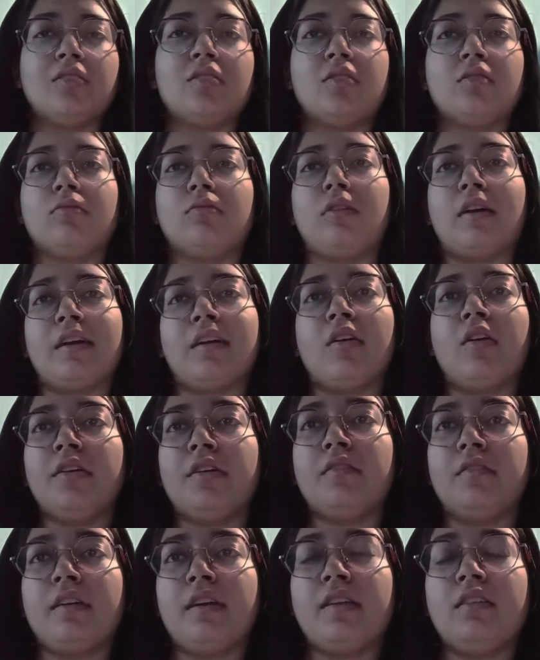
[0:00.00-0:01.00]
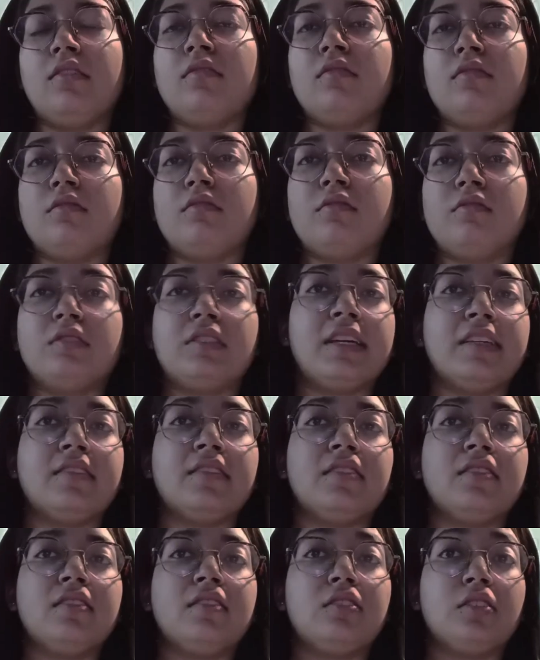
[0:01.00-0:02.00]
So I got one, that
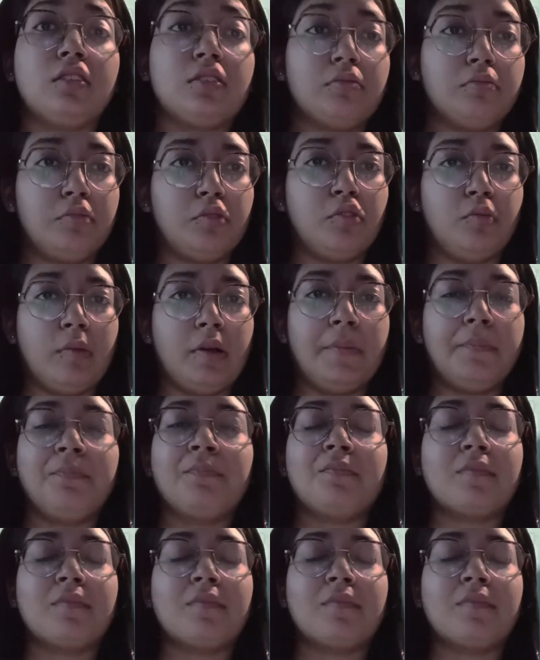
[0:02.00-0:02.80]
is Theobroma.